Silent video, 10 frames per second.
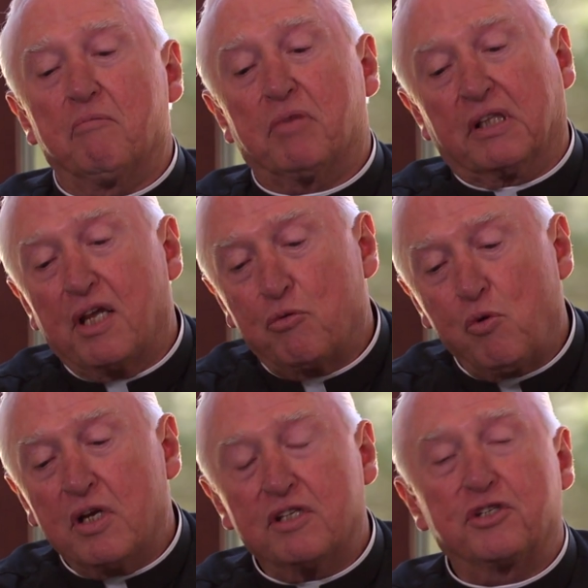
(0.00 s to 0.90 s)
But they
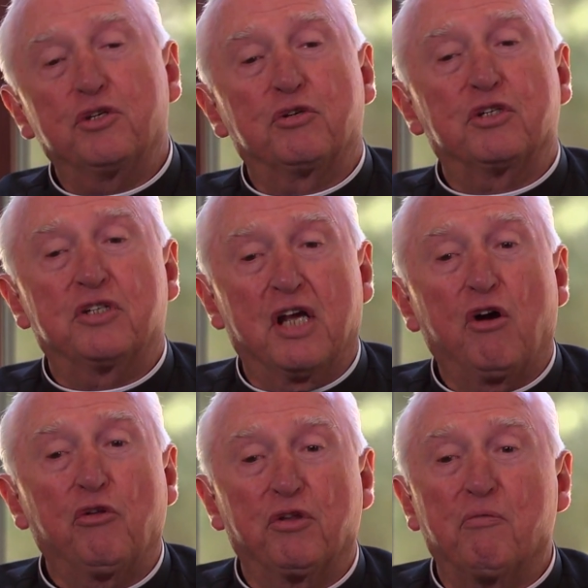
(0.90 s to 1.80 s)
want you to
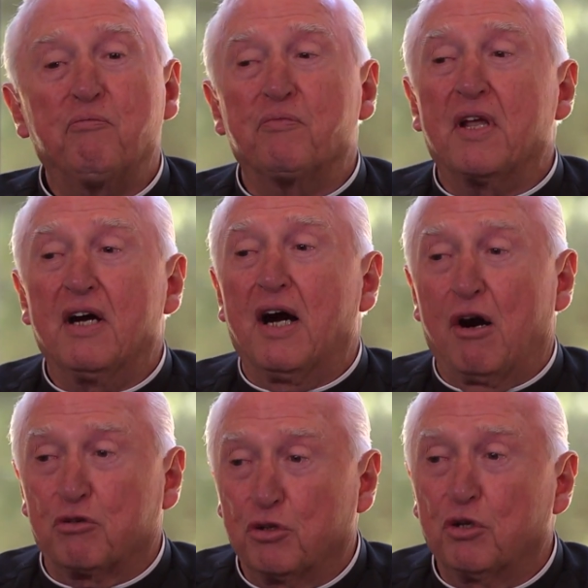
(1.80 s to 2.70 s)
tell them
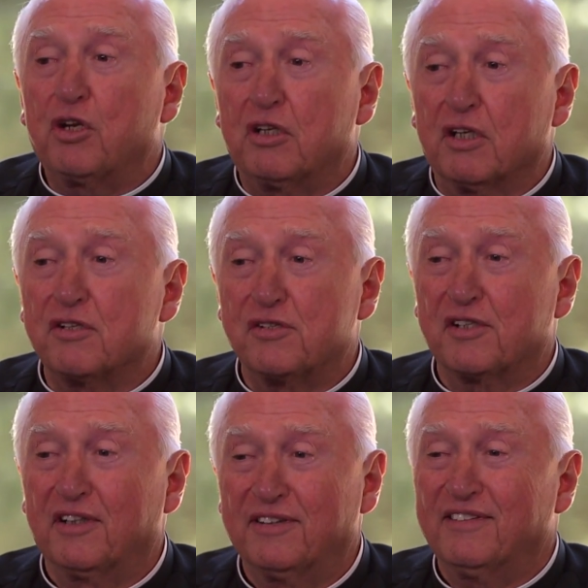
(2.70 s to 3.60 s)
how good it is,
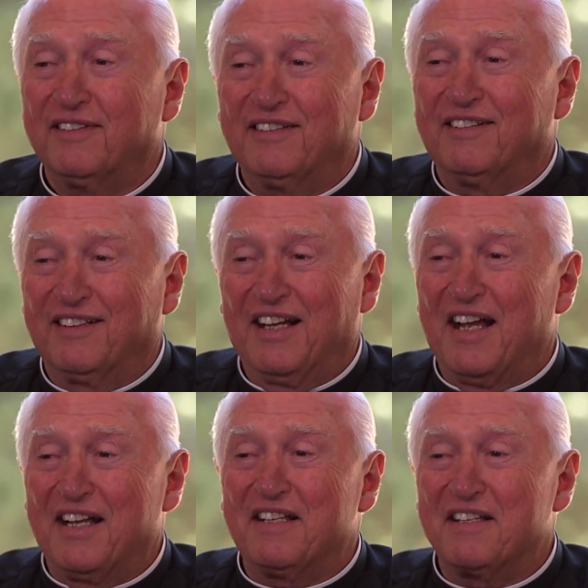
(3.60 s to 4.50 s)

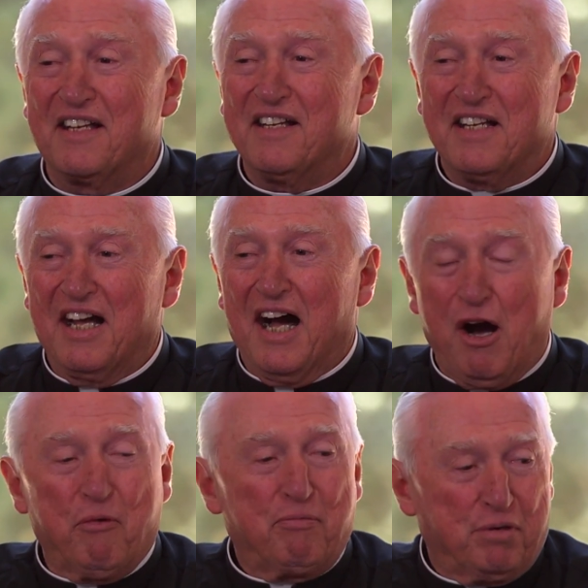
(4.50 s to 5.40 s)
and
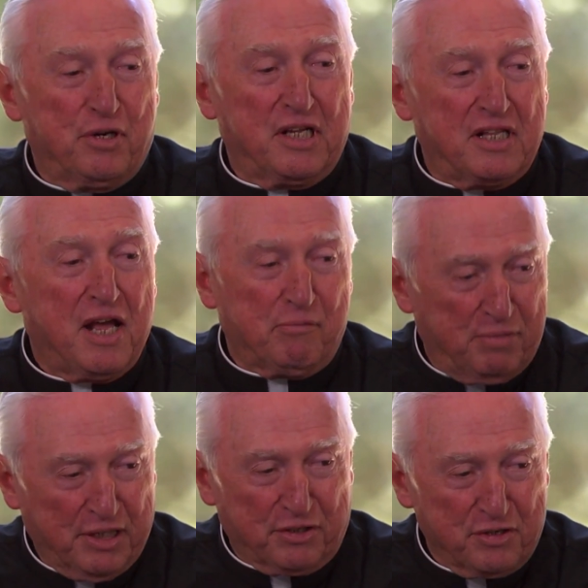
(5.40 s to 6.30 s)
how pretty that
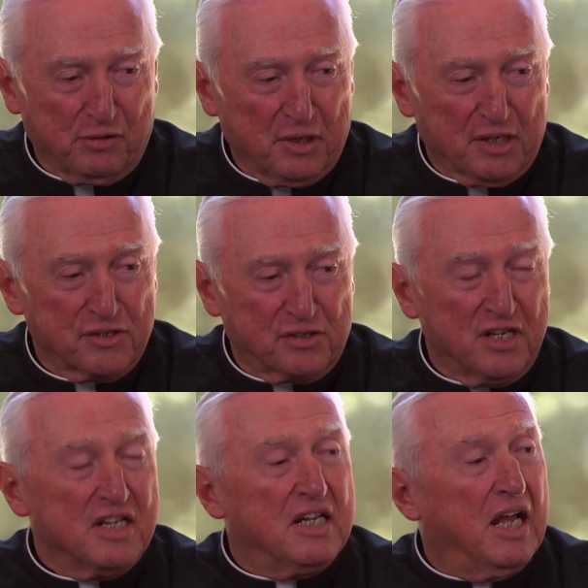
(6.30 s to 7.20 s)
picture is,
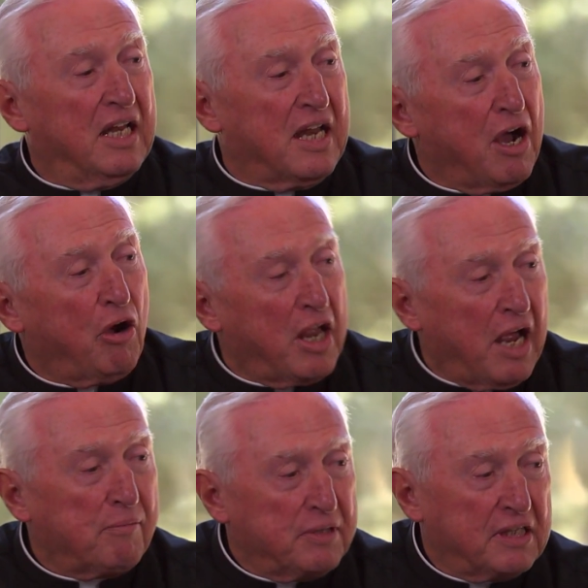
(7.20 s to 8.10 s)
and how
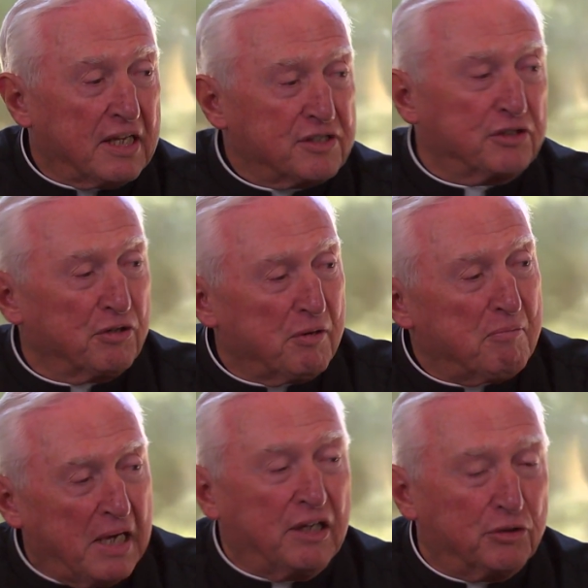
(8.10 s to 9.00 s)
happy that's going to
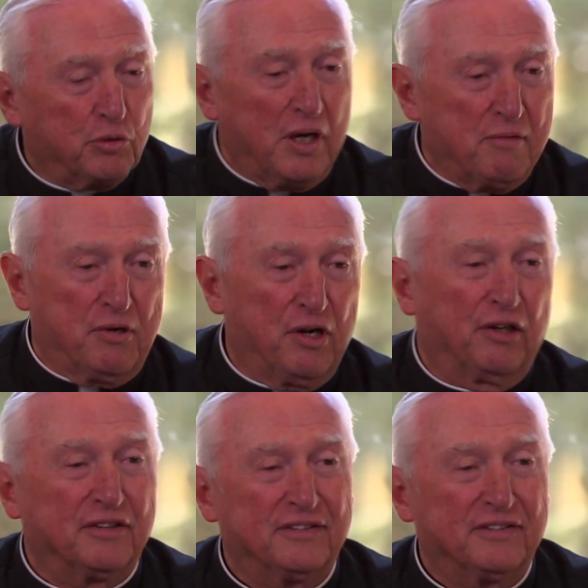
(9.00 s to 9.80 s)
make Grandma.